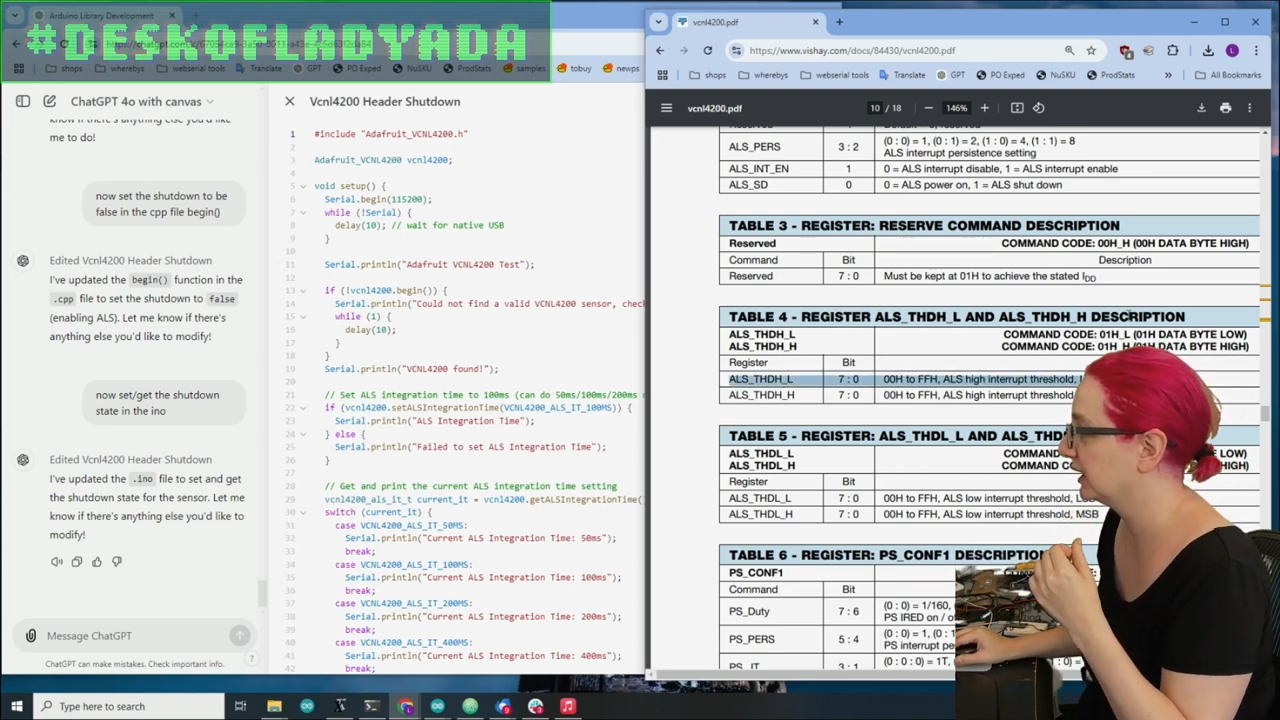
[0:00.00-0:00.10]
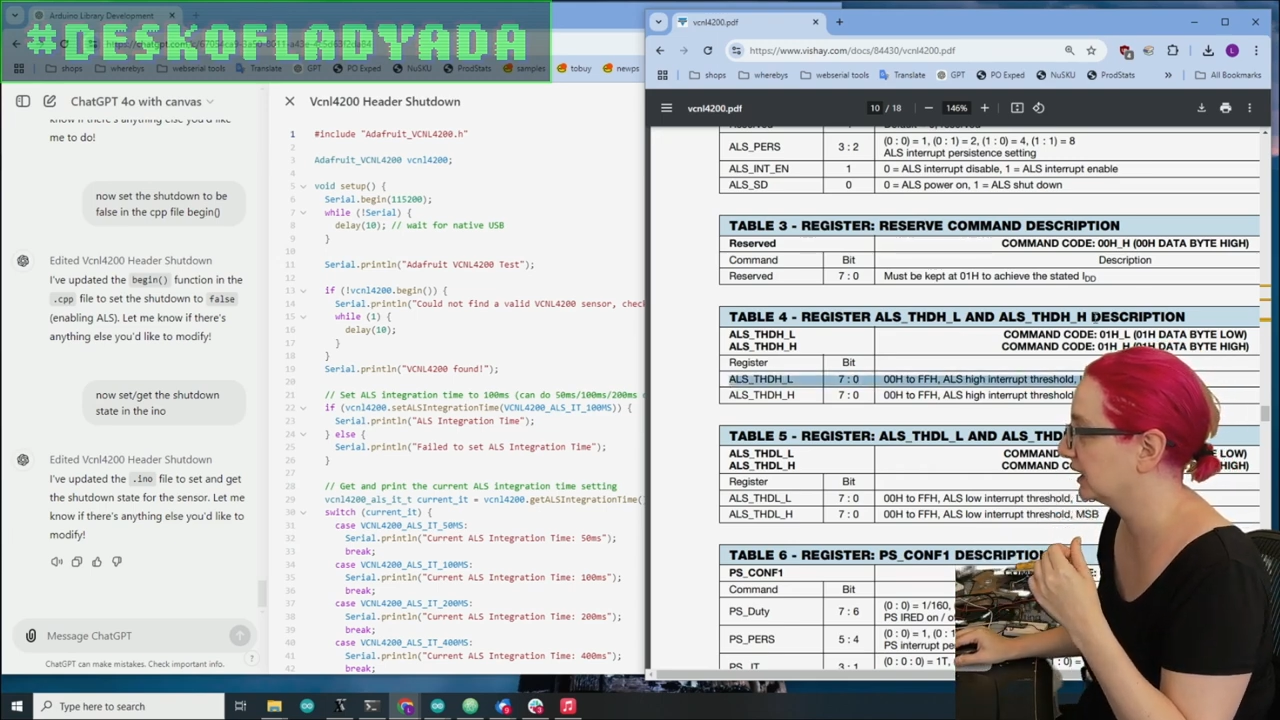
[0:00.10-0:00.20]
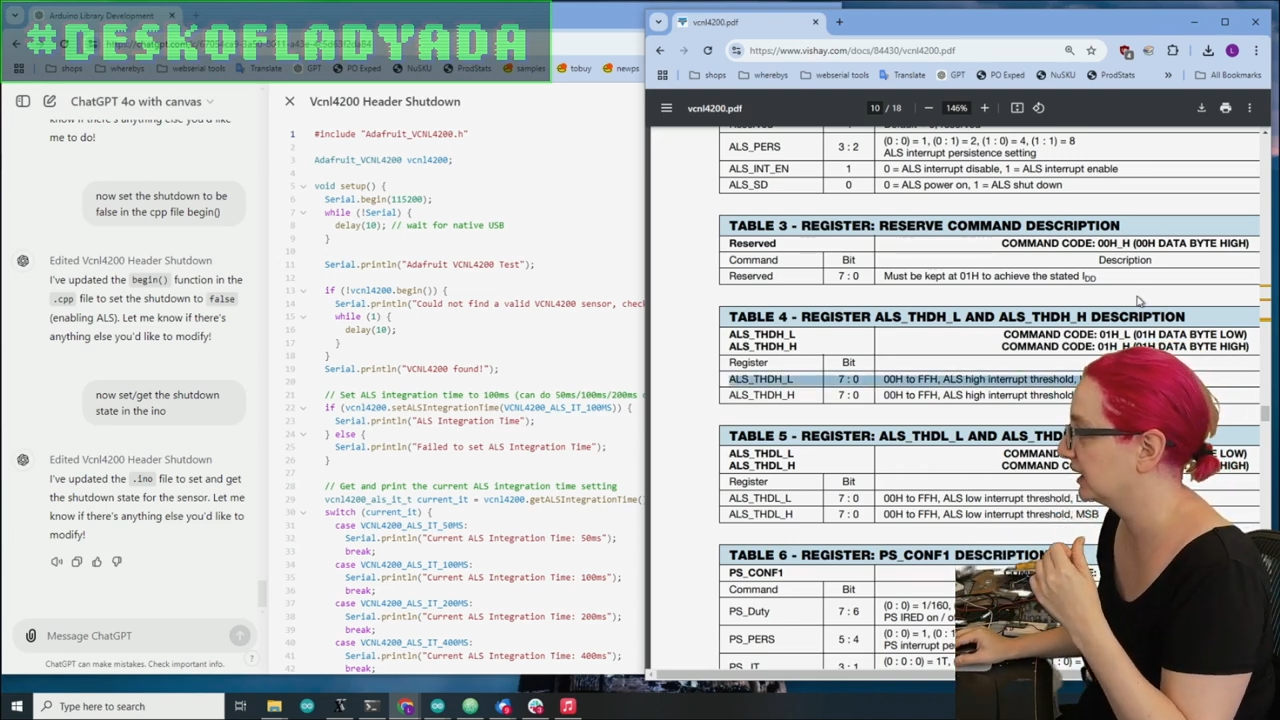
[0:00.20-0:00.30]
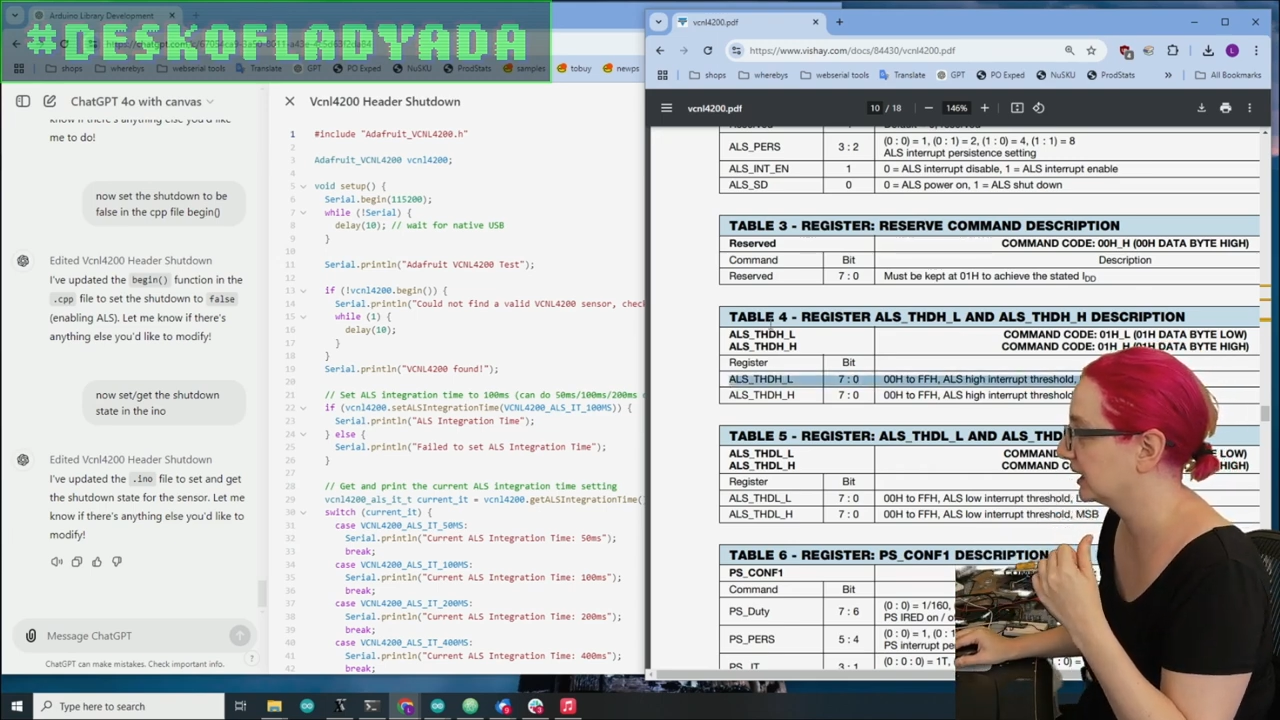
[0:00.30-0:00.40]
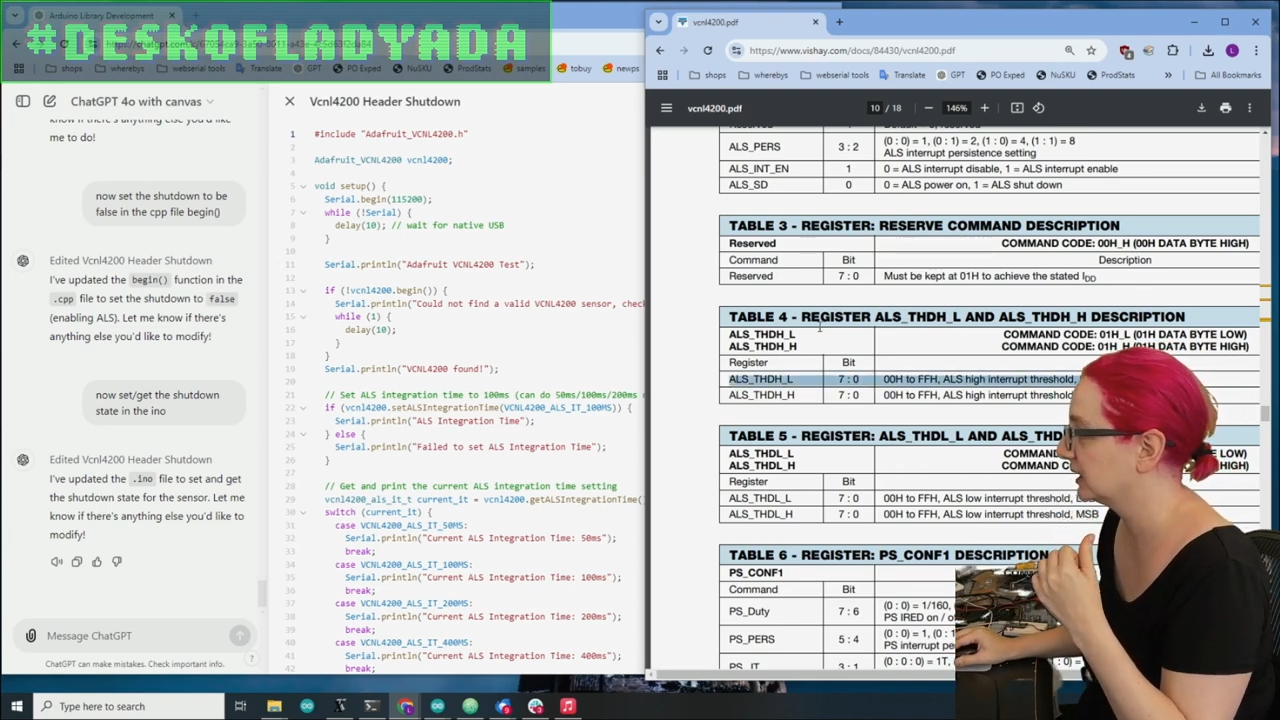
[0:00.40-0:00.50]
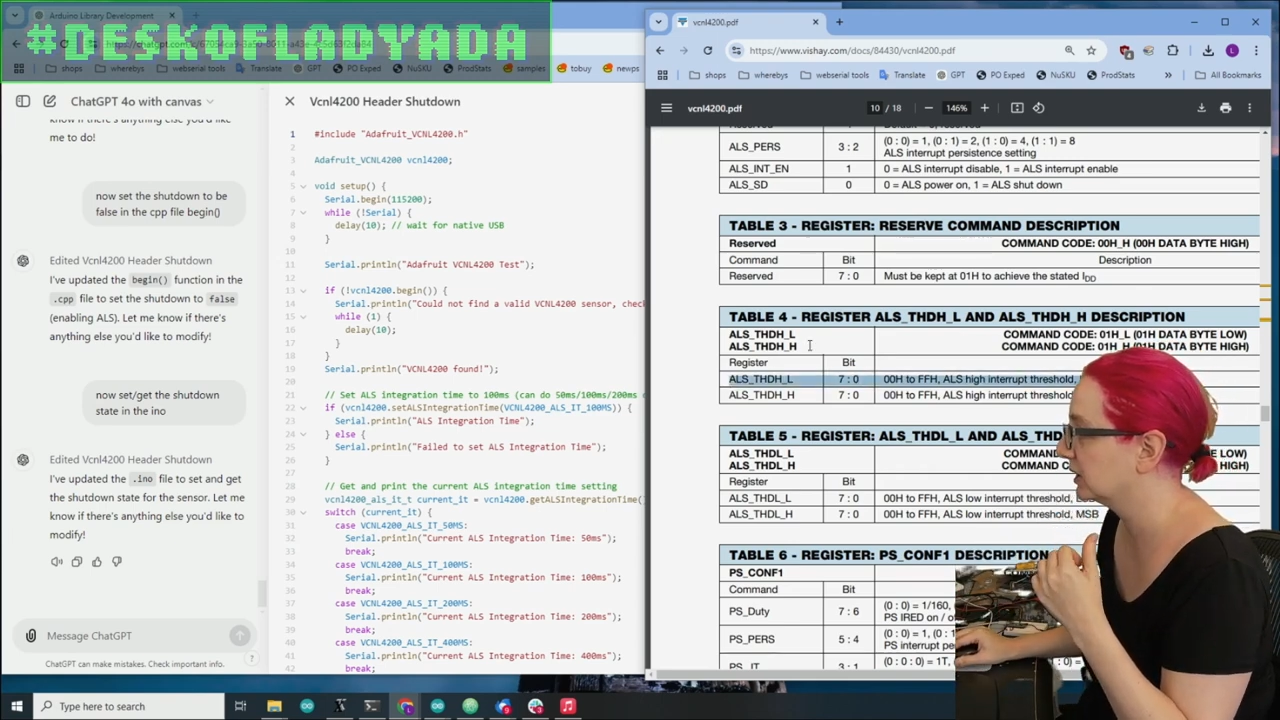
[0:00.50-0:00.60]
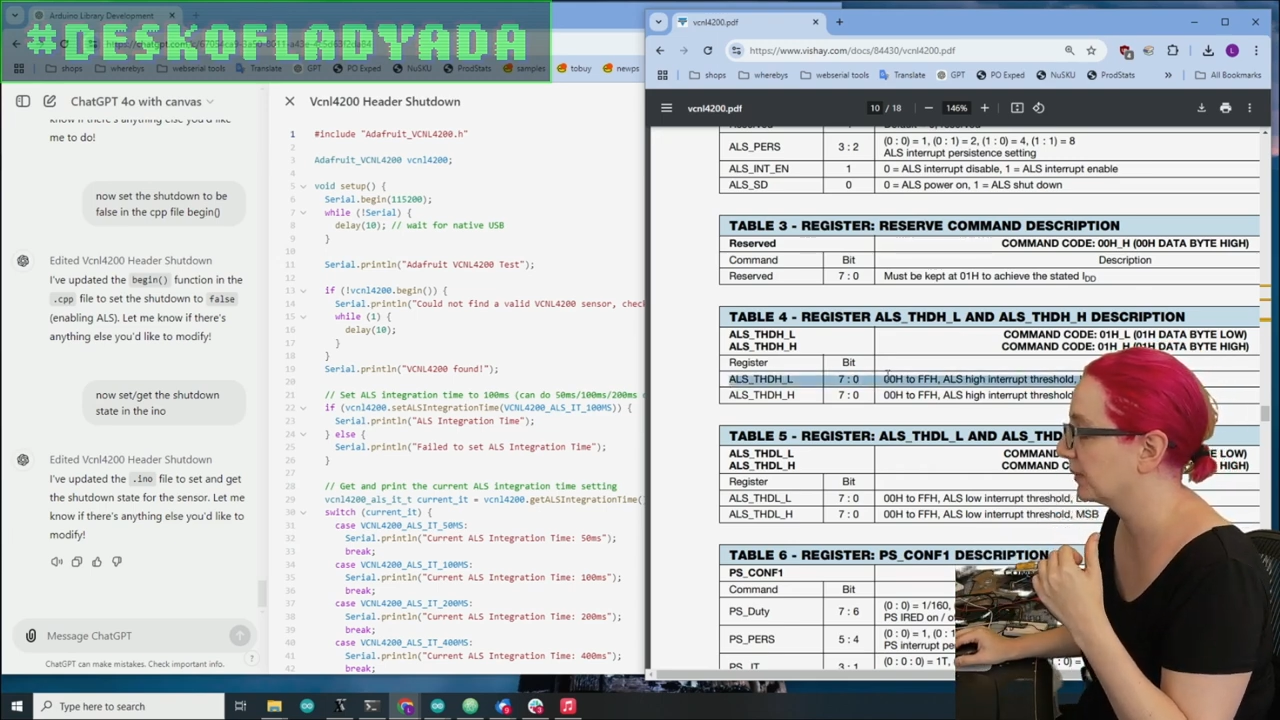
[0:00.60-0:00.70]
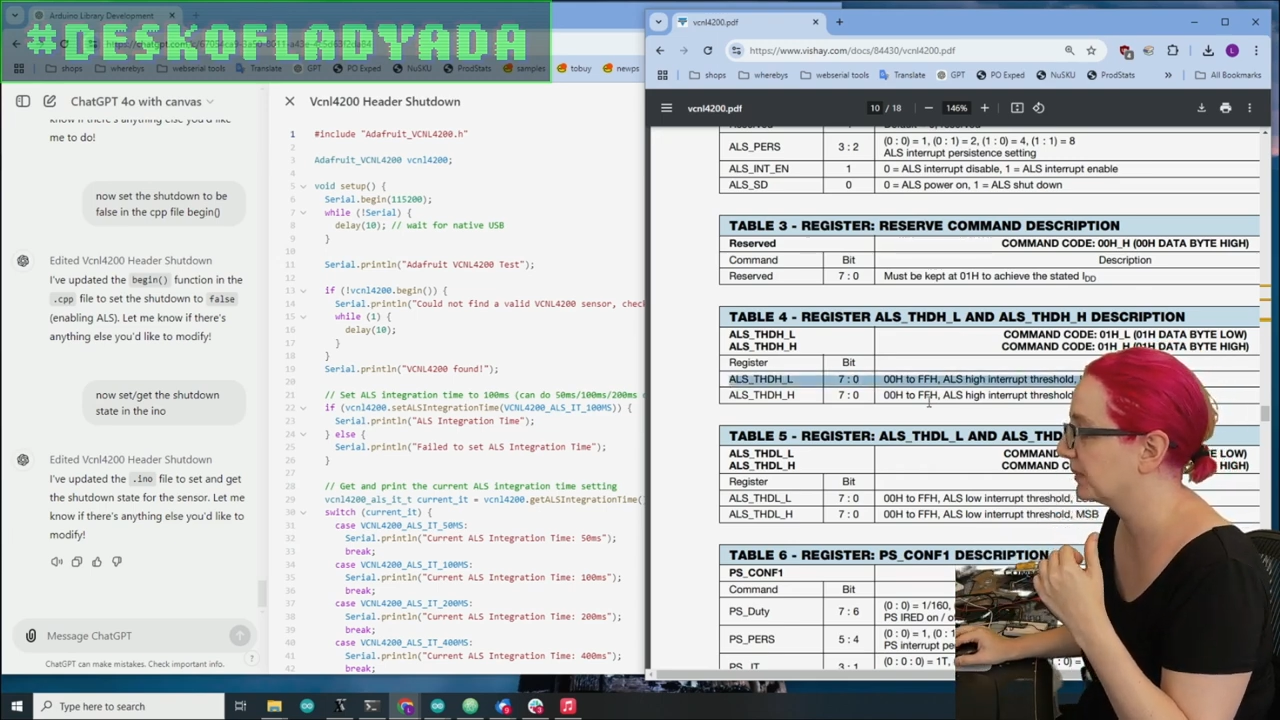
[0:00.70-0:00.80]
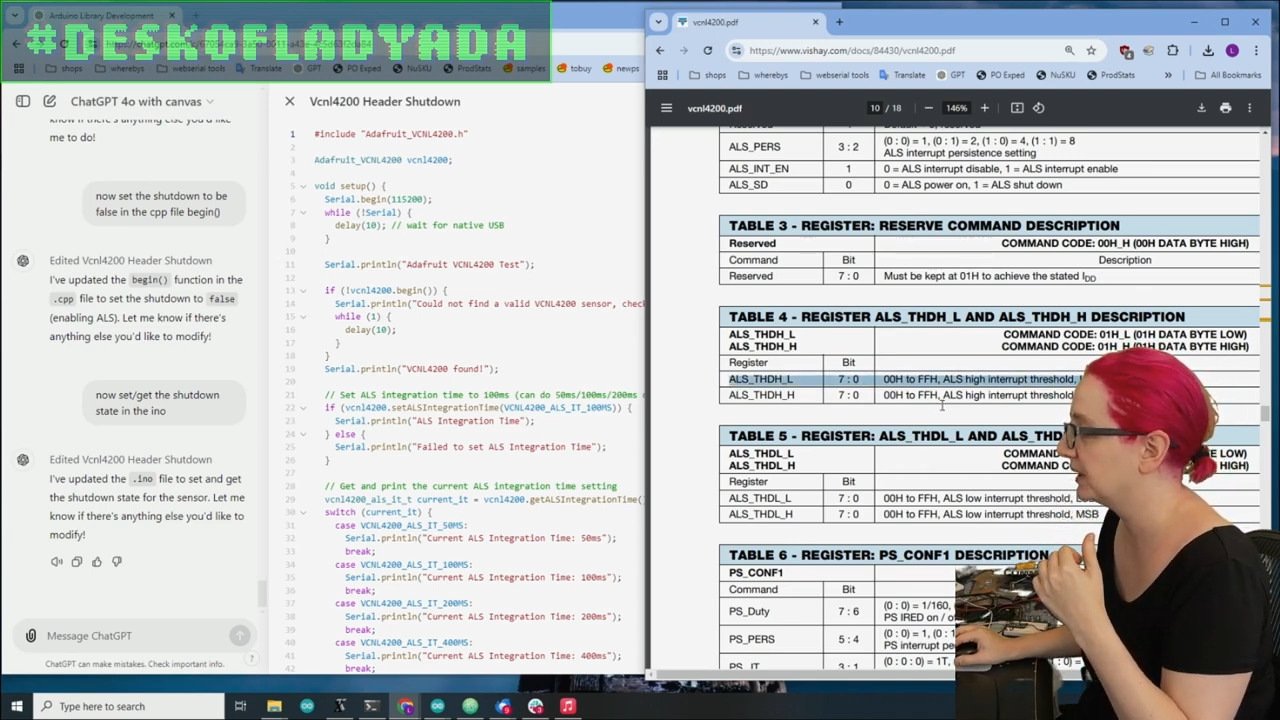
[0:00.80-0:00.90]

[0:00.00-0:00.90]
can like look up